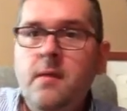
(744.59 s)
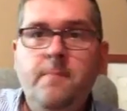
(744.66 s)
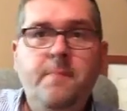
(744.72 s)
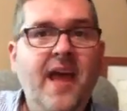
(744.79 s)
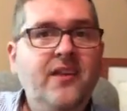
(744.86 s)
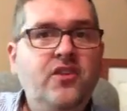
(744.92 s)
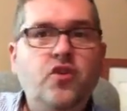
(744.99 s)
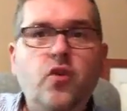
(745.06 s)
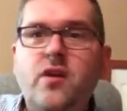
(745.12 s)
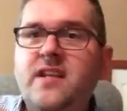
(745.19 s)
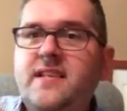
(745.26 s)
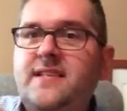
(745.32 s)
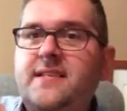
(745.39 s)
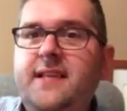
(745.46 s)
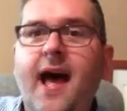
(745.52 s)
based on a
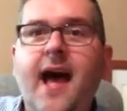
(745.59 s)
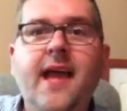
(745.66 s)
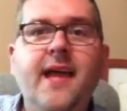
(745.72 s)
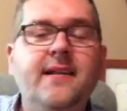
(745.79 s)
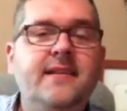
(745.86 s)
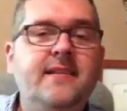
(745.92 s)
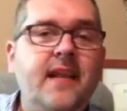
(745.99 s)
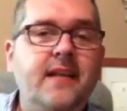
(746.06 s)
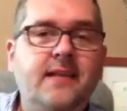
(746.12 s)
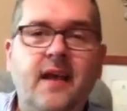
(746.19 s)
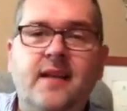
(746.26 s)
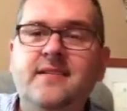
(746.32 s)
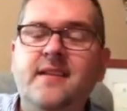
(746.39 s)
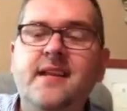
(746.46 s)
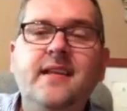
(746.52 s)
science that
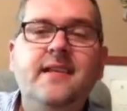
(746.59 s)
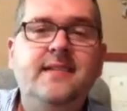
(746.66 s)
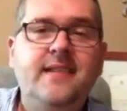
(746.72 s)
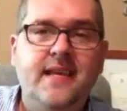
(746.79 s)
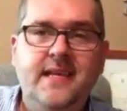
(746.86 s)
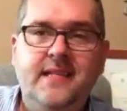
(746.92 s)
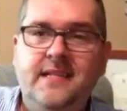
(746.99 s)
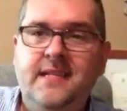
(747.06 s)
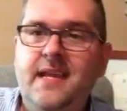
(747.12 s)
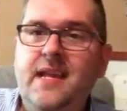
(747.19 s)
doesn't exist